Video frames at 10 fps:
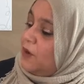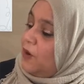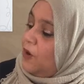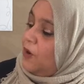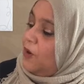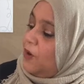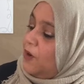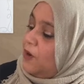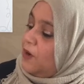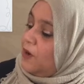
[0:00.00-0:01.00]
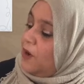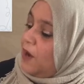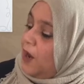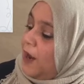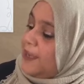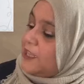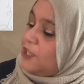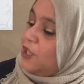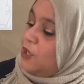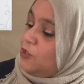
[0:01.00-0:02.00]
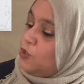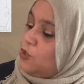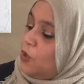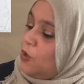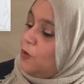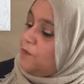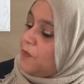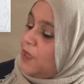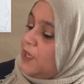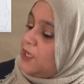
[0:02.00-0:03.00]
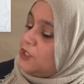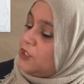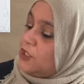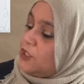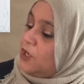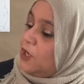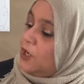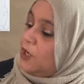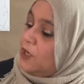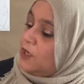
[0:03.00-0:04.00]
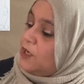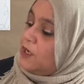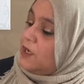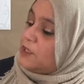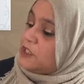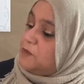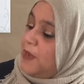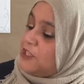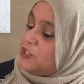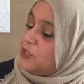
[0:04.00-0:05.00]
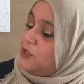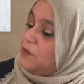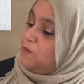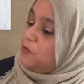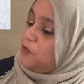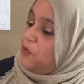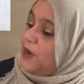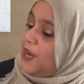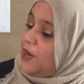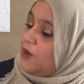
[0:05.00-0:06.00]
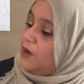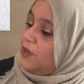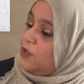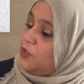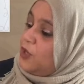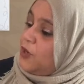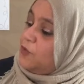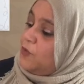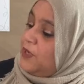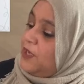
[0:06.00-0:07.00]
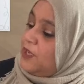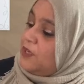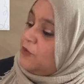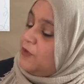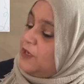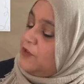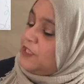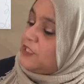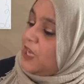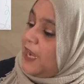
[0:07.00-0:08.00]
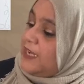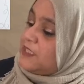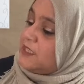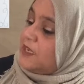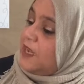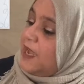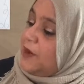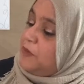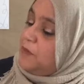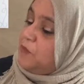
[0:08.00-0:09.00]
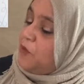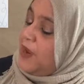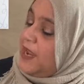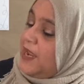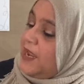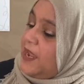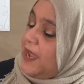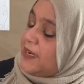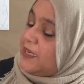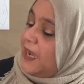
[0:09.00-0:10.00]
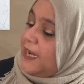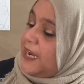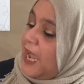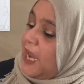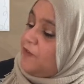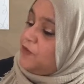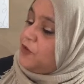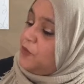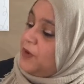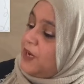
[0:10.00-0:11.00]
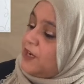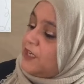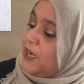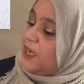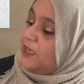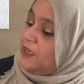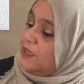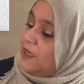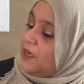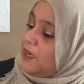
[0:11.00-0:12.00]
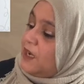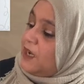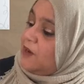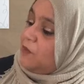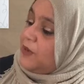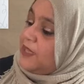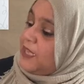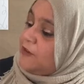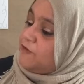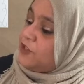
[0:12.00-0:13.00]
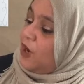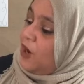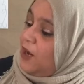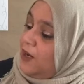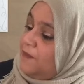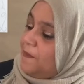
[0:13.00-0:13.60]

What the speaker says: Oh, I think so. Is it a special prayer that we recite and we pray at night after we are done with iftar?